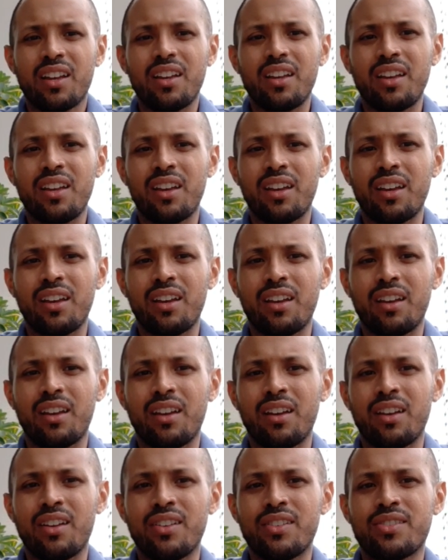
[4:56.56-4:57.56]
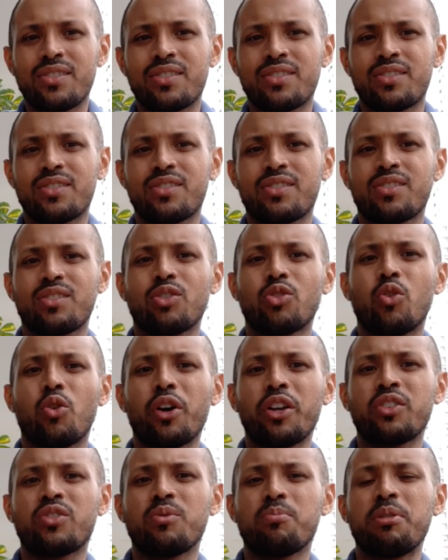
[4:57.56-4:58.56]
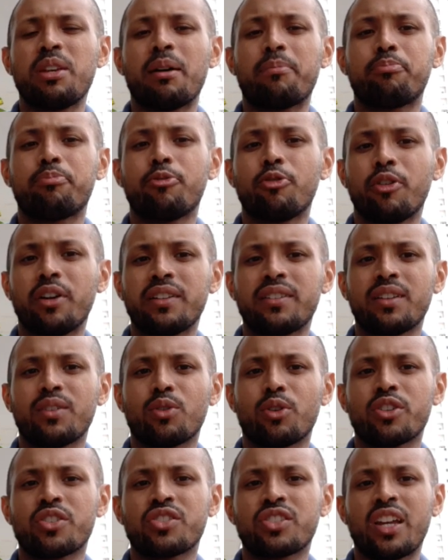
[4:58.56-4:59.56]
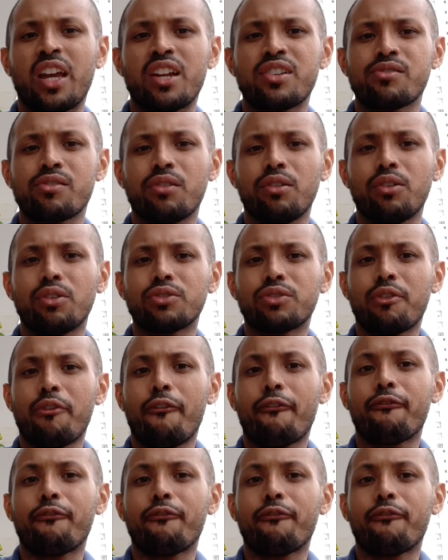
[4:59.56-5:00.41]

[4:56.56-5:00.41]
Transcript: is going to be appointed or scheduled